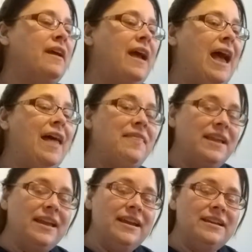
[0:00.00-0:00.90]
At
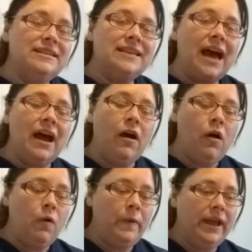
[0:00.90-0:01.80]
the end, I
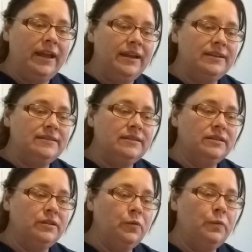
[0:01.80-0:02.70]
always
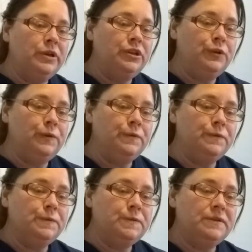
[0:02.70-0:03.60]
would
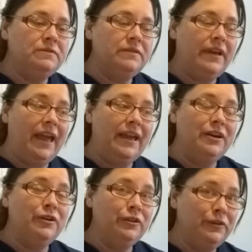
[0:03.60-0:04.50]
use a
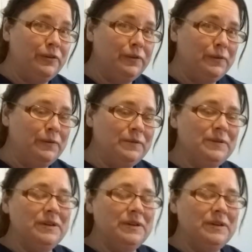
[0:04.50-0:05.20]
glue